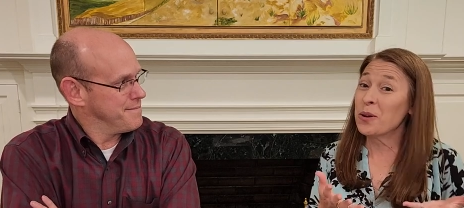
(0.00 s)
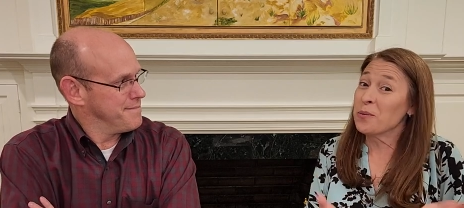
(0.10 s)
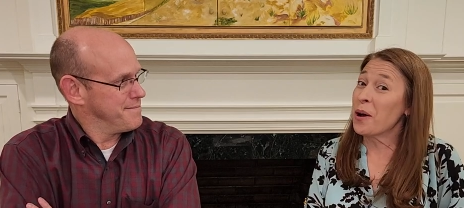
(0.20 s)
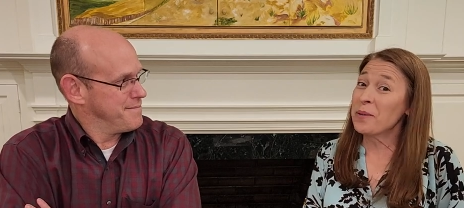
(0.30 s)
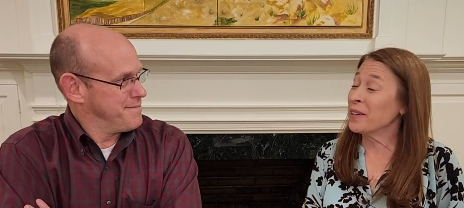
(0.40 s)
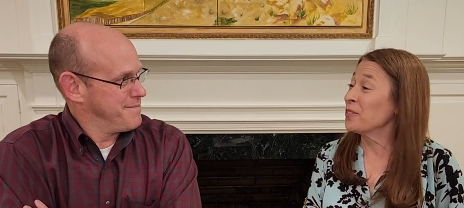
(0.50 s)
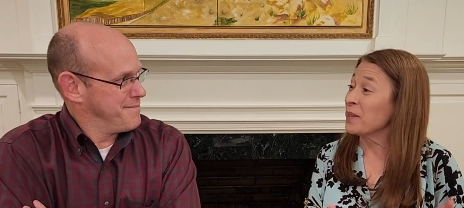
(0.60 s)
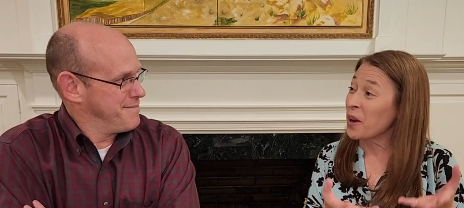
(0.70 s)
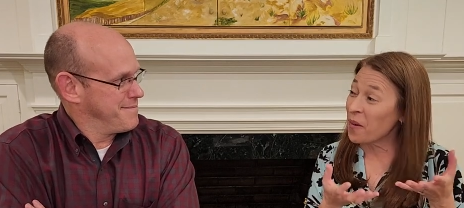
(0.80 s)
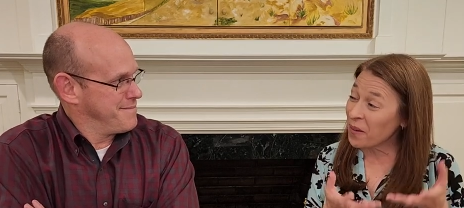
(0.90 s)
Speaker 1: well, we are
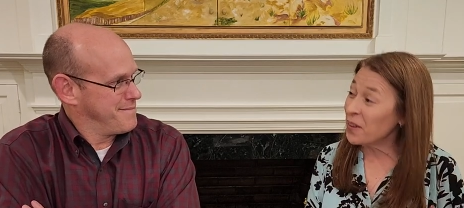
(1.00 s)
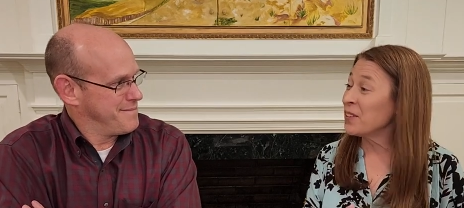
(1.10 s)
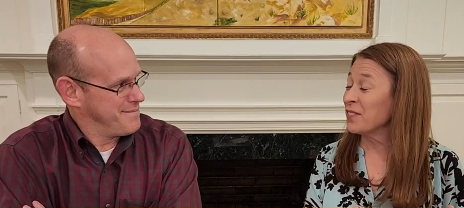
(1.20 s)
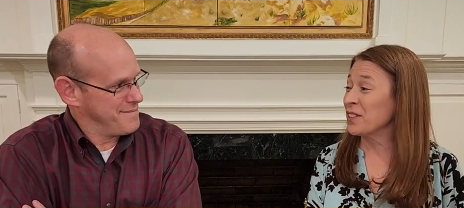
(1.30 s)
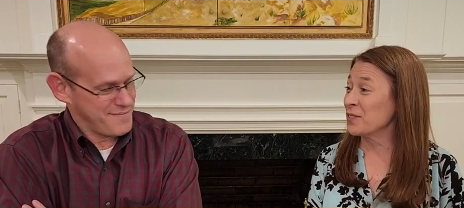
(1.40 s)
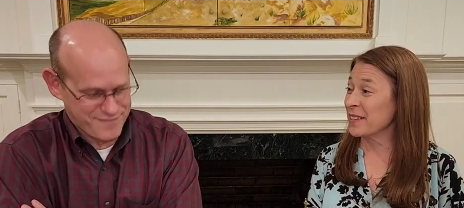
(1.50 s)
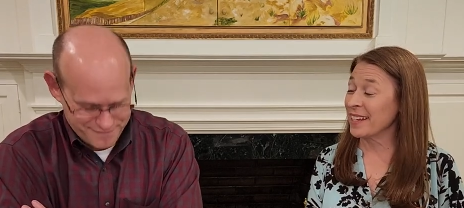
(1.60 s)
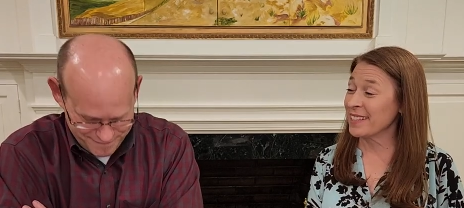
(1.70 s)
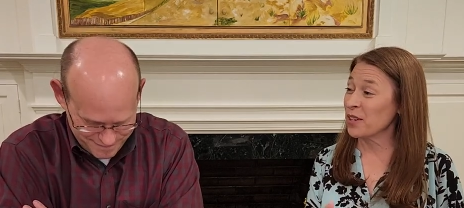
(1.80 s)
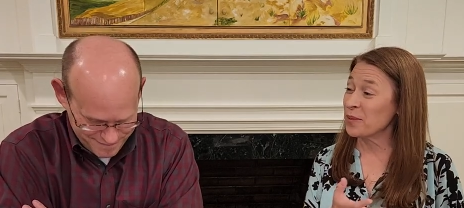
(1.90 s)
doing all of those
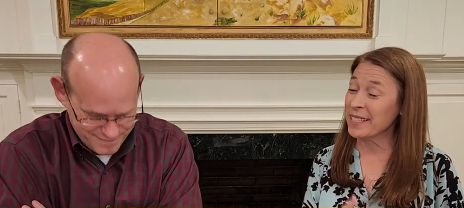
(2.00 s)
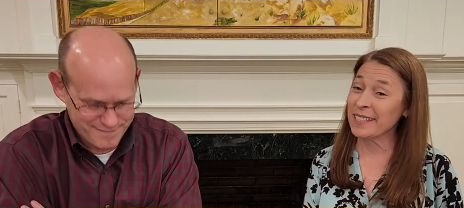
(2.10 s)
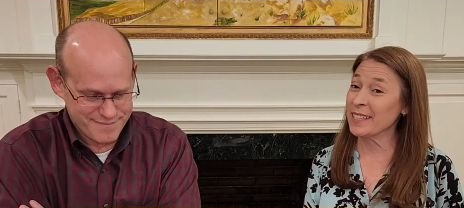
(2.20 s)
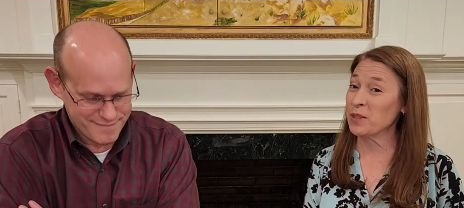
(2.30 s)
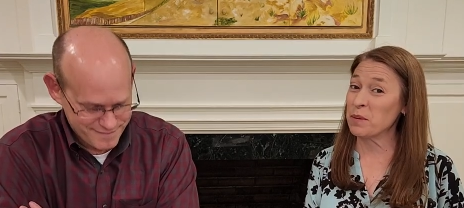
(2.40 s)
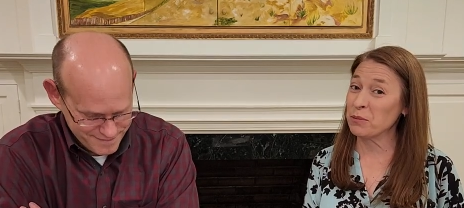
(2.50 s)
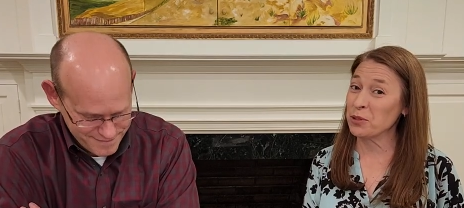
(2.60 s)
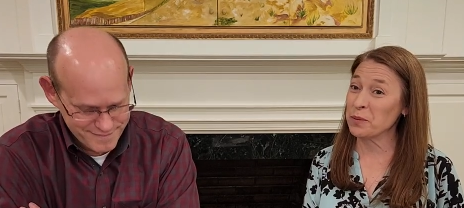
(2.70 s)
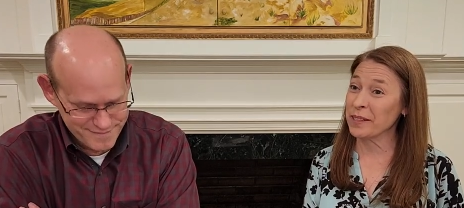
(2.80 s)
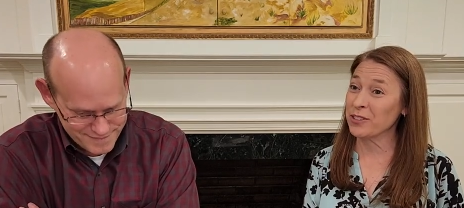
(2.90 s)
things that we see these people
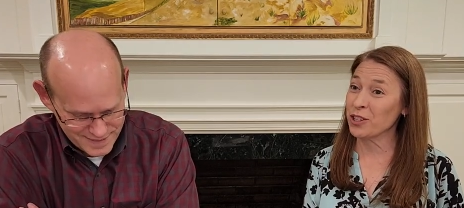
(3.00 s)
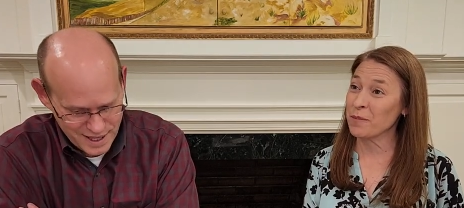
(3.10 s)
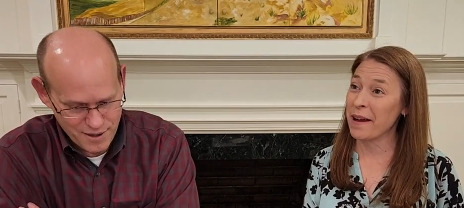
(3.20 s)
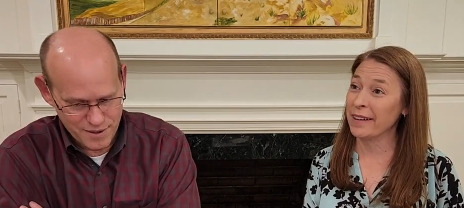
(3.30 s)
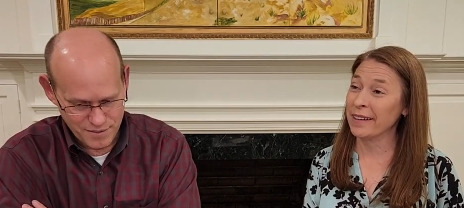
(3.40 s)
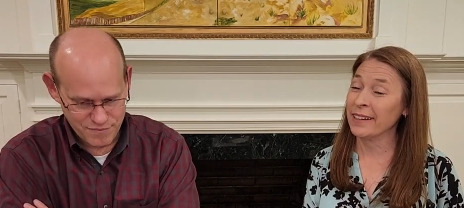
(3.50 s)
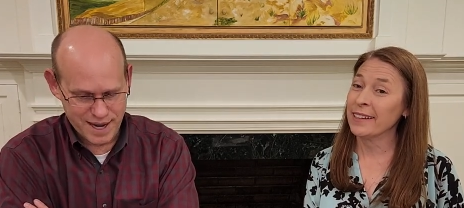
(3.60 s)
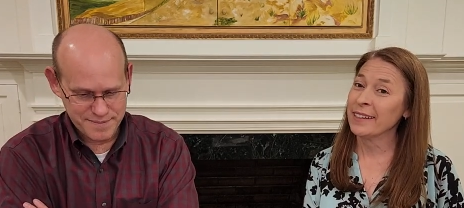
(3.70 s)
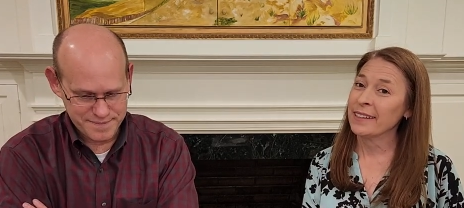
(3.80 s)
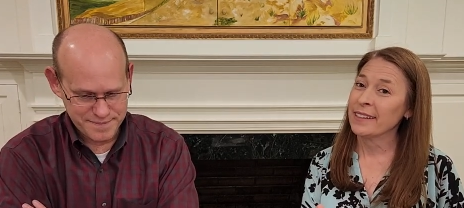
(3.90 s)
doing in Jeremiah. Right.